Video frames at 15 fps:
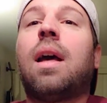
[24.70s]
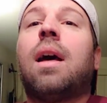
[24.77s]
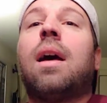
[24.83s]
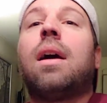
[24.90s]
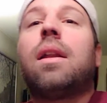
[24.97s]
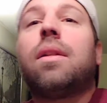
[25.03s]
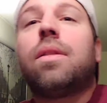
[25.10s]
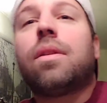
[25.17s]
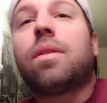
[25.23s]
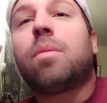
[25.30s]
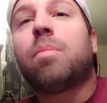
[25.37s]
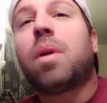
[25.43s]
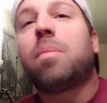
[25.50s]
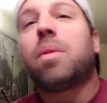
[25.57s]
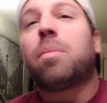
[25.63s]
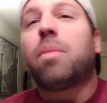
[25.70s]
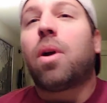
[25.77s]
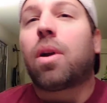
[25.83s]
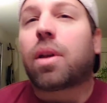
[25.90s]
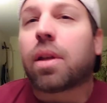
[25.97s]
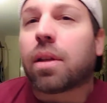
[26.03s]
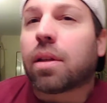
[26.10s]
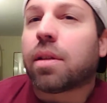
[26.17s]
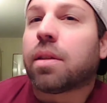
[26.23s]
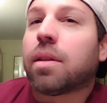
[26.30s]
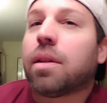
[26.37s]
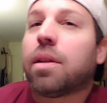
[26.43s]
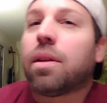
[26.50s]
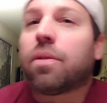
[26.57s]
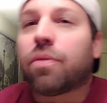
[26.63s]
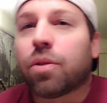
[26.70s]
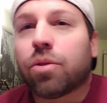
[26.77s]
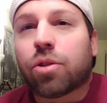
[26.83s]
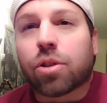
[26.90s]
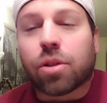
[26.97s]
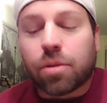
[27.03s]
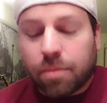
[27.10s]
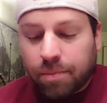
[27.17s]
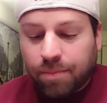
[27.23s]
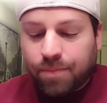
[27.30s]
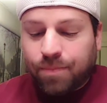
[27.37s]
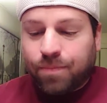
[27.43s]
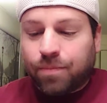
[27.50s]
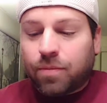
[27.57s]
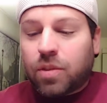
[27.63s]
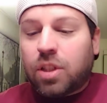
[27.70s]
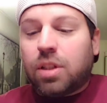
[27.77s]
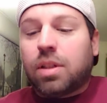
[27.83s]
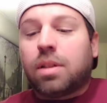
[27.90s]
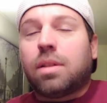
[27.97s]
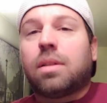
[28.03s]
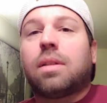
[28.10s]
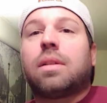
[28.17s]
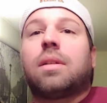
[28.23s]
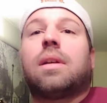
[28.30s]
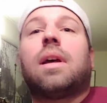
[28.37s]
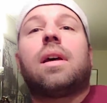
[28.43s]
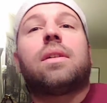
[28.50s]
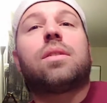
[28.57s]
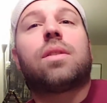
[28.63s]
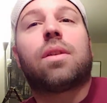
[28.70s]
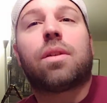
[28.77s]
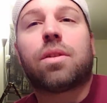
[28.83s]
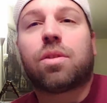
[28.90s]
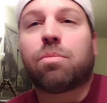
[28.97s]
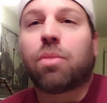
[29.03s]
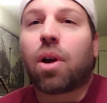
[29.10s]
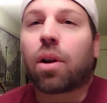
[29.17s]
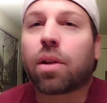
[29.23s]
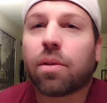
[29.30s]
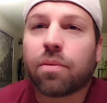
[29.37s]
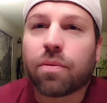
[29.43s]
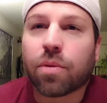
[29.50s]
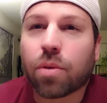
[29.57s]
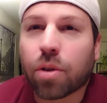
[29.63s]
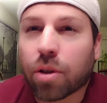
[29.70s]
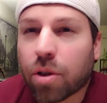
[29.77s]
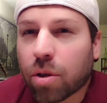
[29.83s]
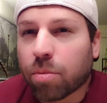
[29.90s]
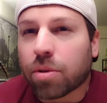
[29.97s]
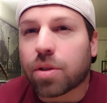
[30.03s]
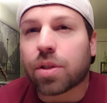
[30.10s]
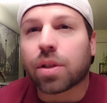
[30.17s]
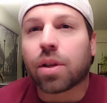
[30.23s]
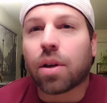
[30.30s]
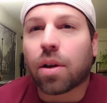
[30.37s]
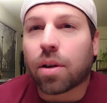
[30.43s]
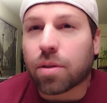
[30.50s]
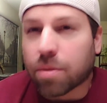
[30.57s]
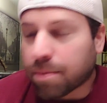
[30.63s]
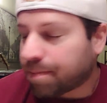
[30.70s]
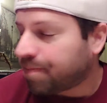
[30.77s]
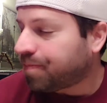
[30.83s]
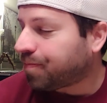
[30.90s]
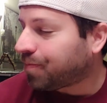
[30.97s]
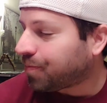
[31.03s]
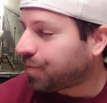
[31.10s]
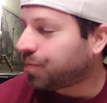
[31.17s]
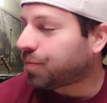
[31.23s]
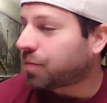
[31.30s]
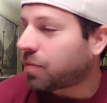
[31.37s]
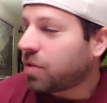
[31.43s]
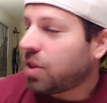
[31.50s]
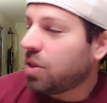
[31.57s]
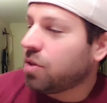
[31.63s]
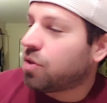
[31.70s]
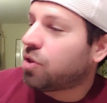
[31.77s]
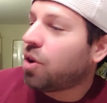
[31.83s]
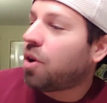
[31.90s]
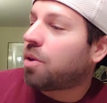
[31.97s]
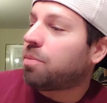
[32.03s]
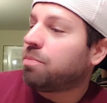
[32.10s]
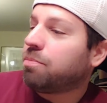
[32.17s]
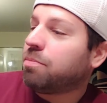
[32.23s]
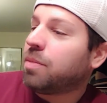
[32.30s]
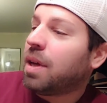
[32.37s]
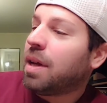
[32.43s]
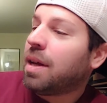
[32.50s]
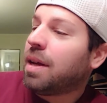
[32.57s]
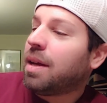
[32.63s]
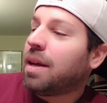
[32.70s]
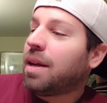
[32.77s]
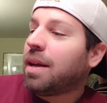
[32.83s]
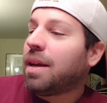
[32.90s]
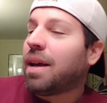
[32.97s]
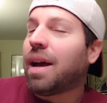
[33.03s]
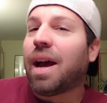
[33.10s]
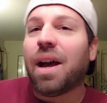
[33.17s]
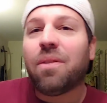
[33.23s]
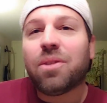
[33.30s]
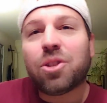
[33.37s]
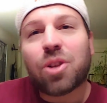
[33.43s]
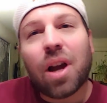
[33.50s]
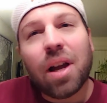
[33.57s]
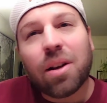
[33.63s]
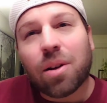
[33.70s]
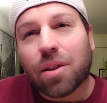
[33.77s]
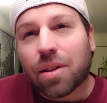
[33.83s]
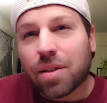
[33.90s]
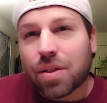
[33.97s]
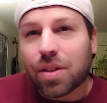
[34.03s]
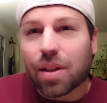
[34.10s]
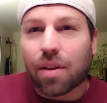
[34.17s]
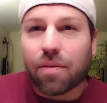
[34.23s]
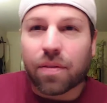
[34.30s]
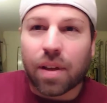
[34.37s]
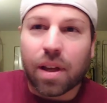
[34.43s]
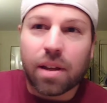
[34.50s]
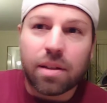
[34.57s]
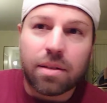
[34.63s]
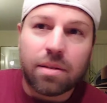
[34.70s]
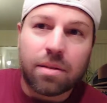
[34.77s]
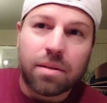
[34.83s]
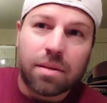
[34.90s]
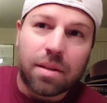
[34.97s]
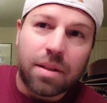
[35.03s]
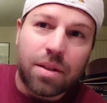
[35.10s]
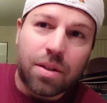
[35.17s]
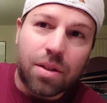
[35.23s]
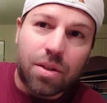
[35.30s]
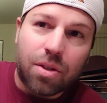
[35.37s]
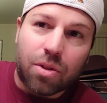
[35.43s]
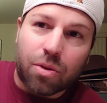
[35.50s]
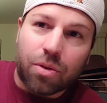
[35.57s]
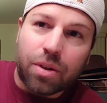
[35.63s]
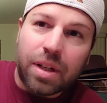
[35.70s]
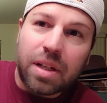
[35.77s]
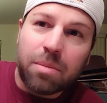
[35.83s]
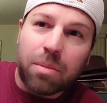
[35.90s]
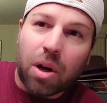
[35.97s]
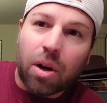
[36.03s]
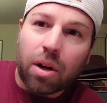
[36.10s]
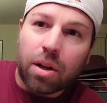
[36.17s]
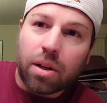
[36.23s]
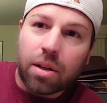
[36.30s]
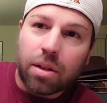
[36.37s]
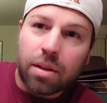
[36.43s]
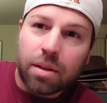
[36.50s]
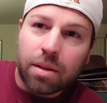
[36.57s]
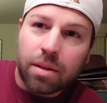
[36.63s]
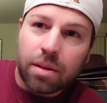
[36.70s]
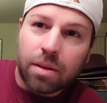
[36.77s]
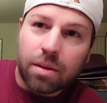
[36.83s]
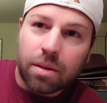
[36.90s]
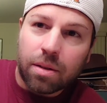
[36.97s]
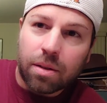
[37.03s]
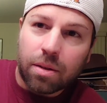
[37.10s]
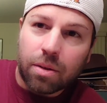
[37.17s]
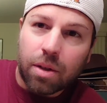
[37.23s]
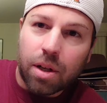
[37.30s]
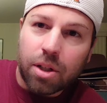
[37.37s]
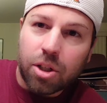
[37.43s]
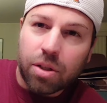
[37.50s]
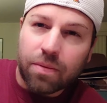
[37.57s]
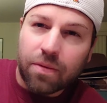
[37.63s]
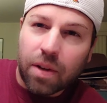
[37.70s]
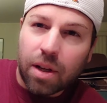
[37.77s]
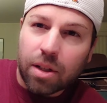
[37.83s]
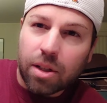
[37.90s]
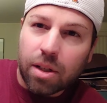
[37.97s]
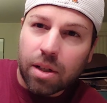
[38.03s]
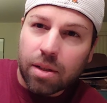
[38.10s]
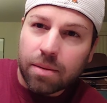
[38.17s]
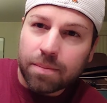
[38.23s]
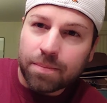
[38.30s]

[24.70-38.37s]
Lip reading: And I think there may be a market in the near future, as there is a market for Cuban cigars. So, I haven't tried all this stuff yet. This is Green Mark Russian vodka.